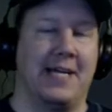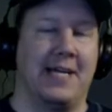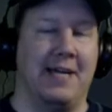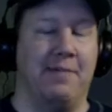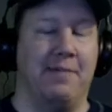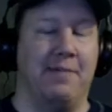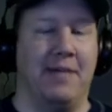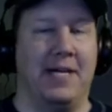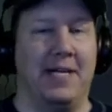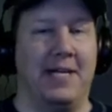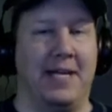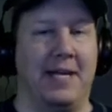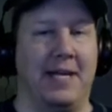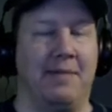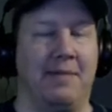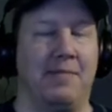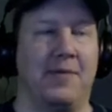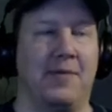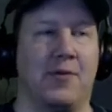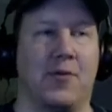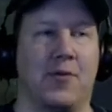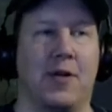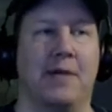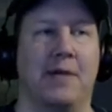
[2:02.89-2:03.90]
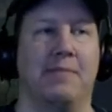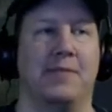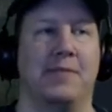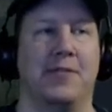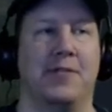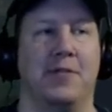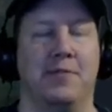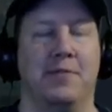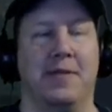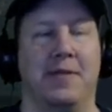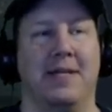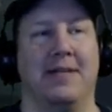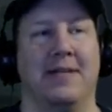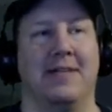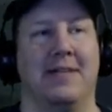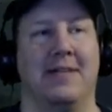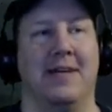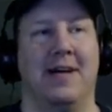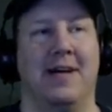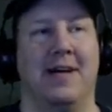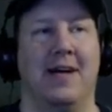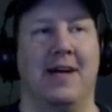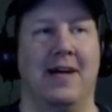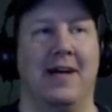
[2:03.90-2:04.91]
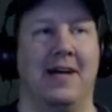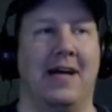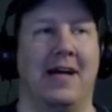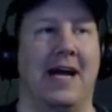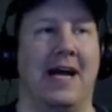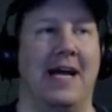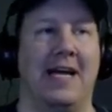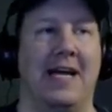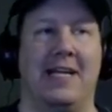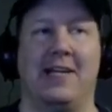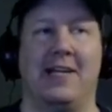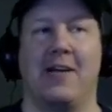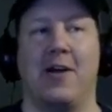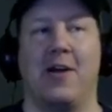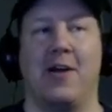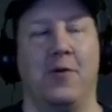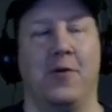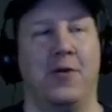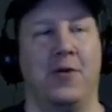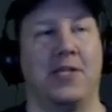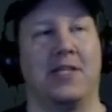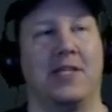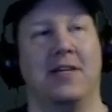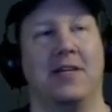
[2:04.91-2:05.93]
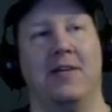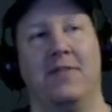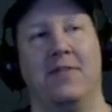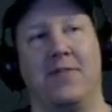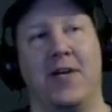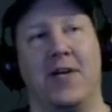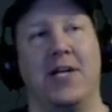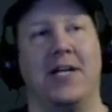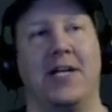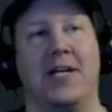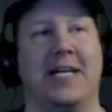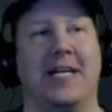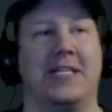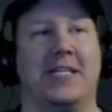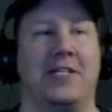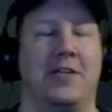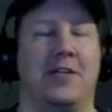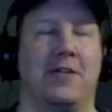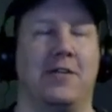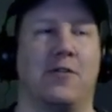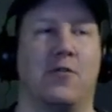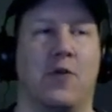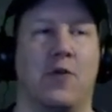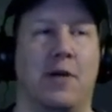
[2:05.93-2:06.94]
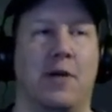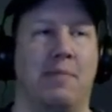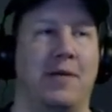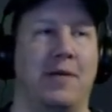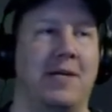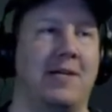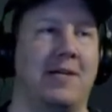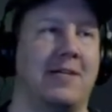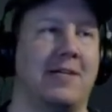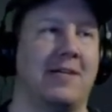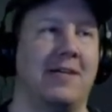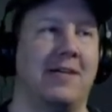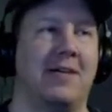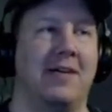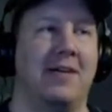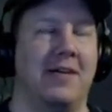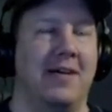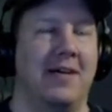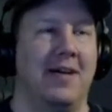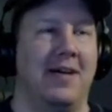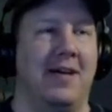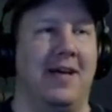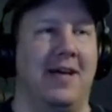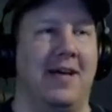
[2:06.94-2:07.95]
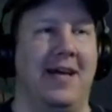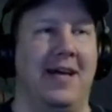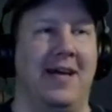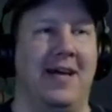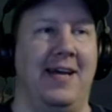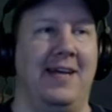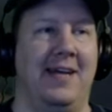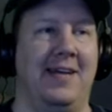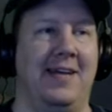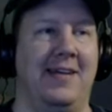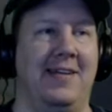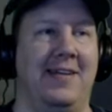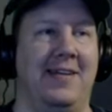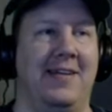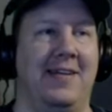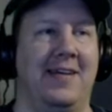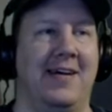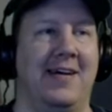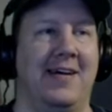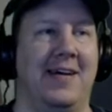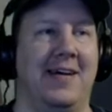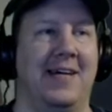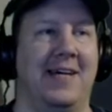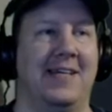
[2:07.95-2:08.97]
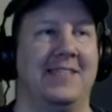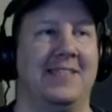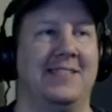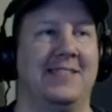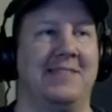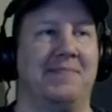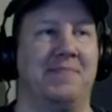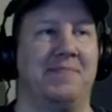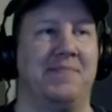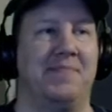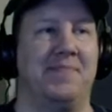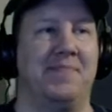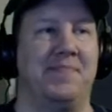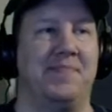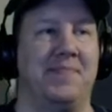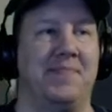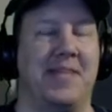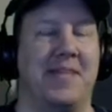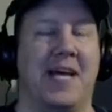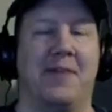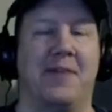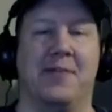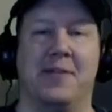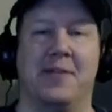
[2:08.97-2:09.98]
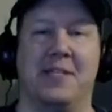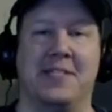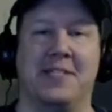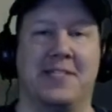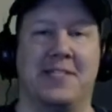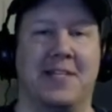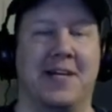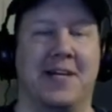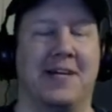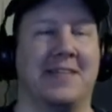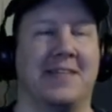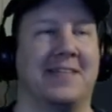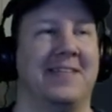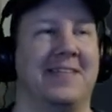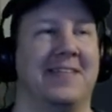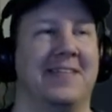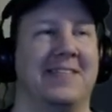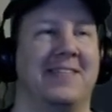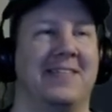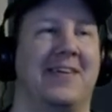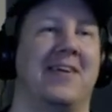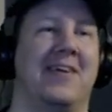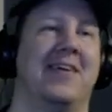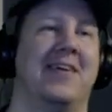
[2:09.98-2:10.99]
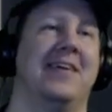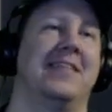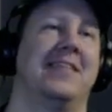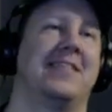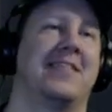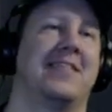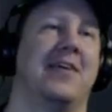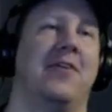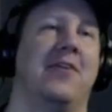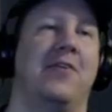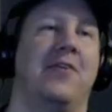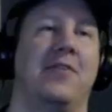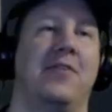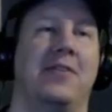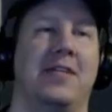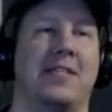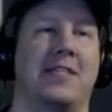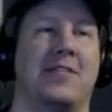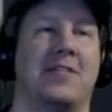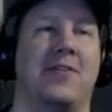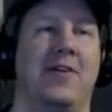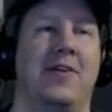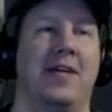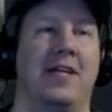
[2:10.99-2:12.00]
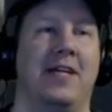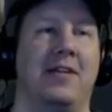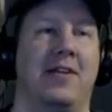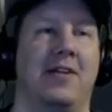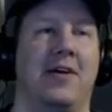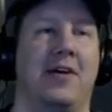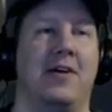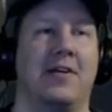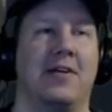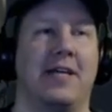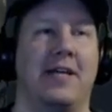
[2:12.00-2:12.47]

give my name Grim to me. Uh, I had to go with the variation of Grimuck, and uh, that really sucked. Alright, so let's go ahead and log